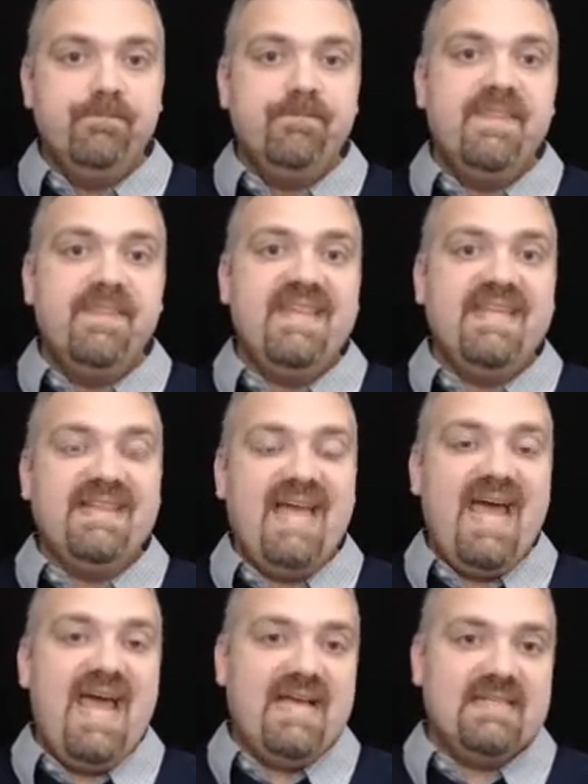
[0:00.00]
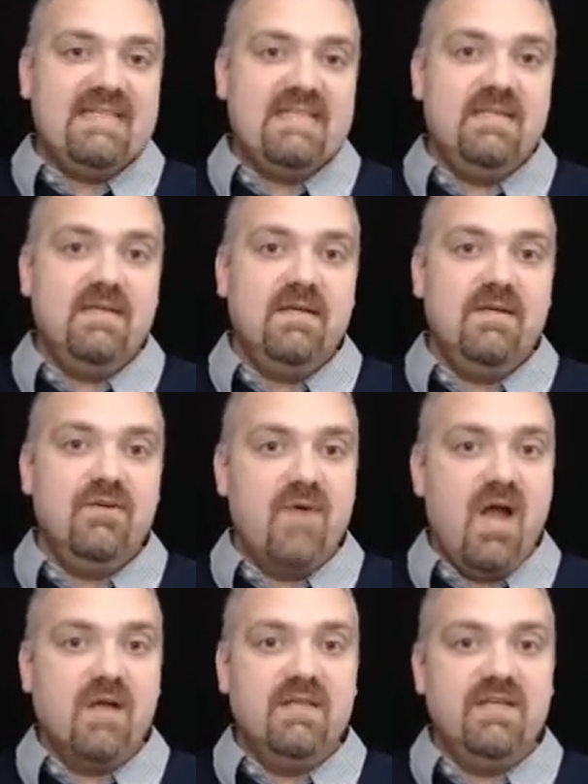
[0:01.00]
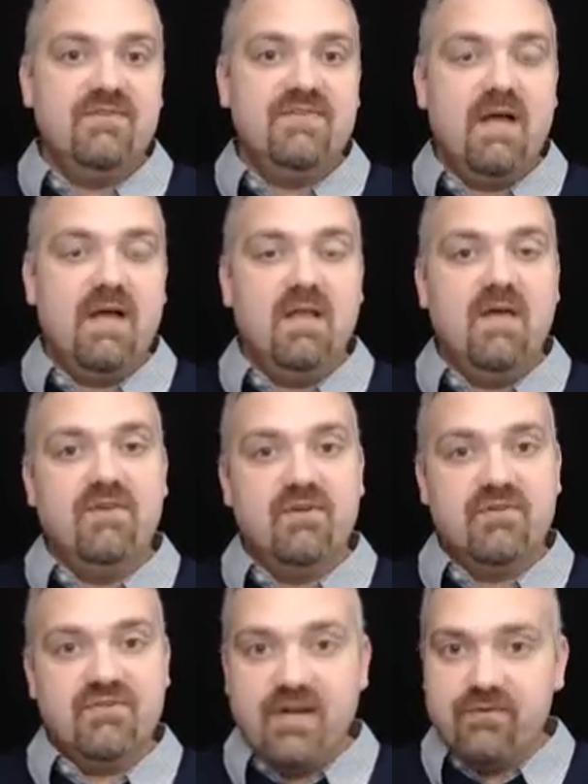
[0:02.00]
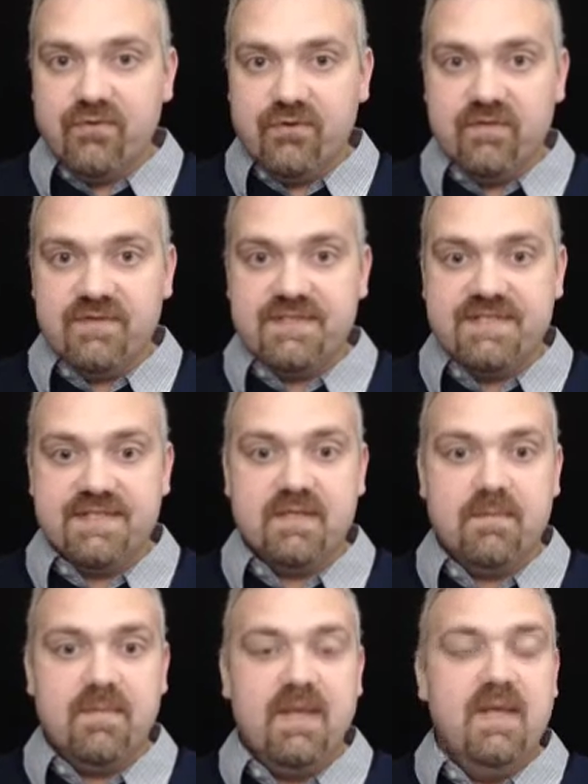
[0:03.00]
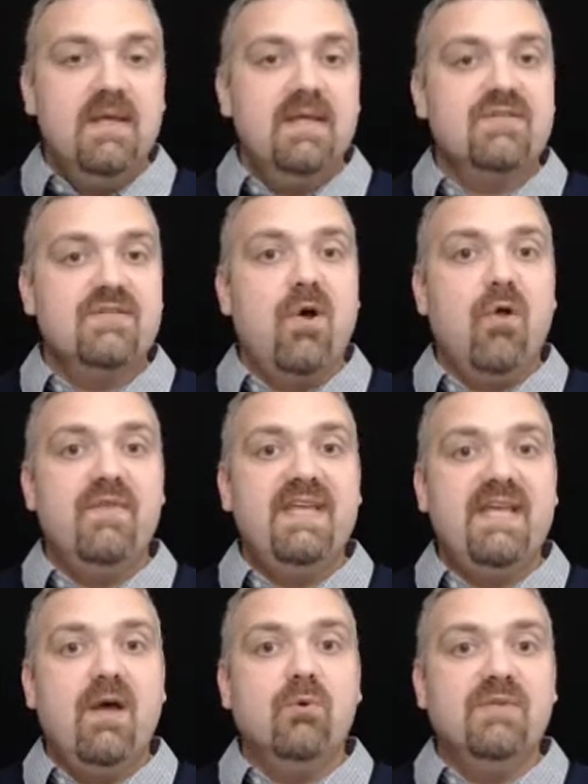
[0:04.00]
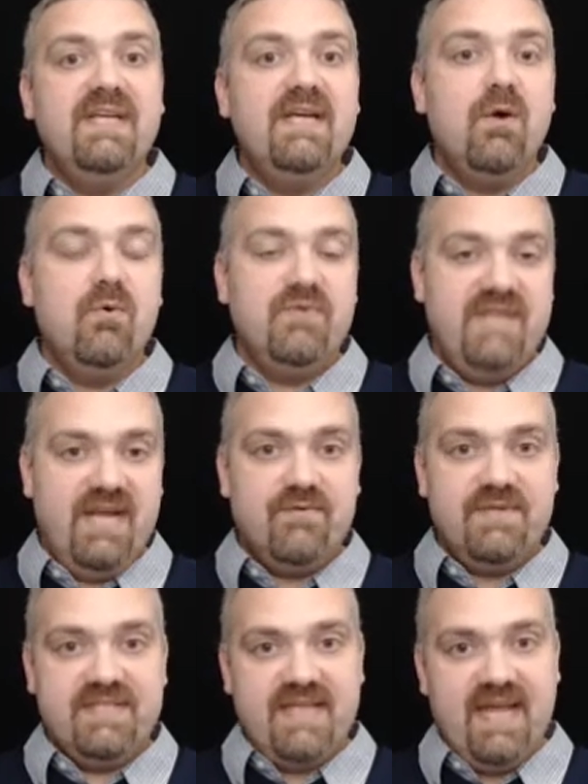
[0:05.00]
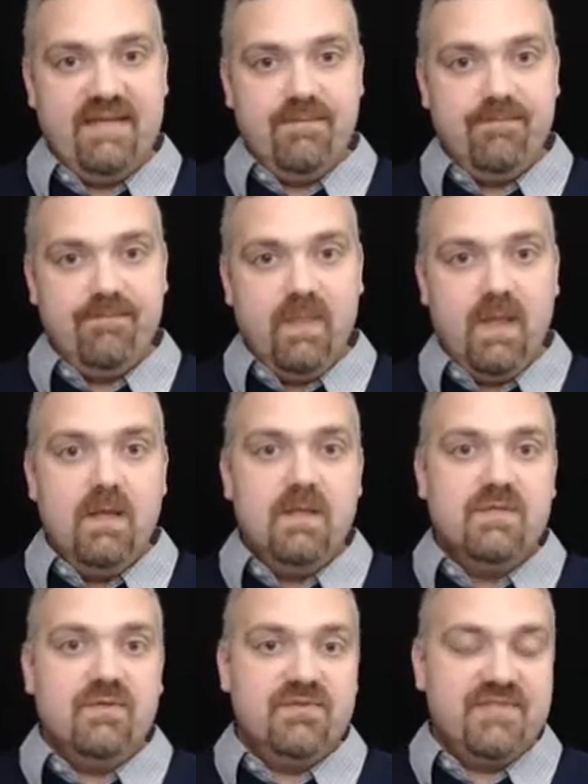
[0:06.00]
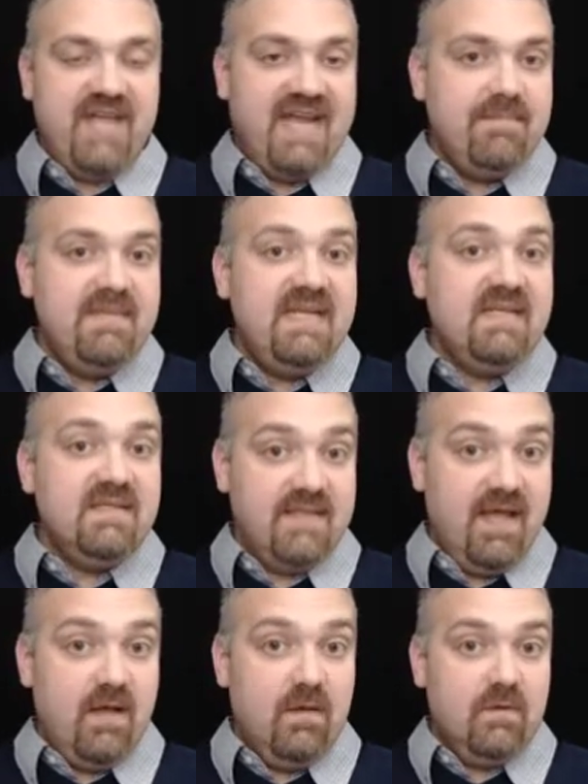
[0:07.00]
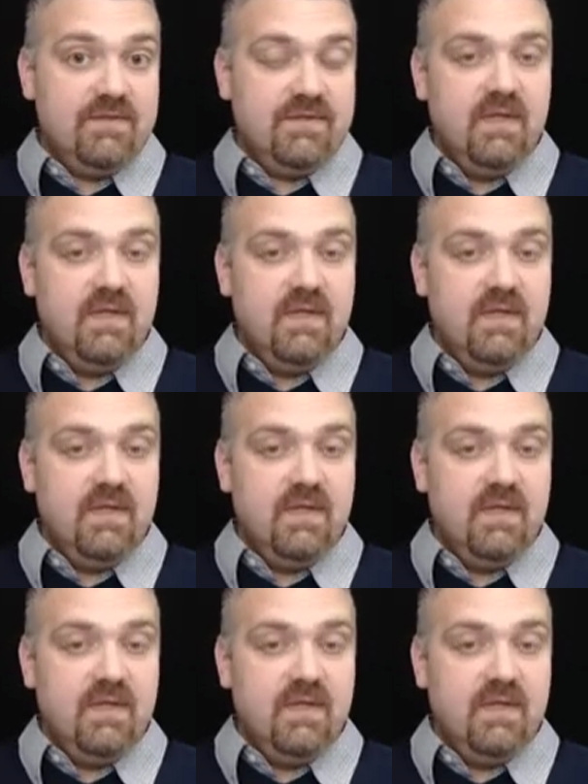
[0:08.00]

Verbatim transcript: The last neuroglial cell of your central nervous system is called the oligodendrocyte. So cyte means cells,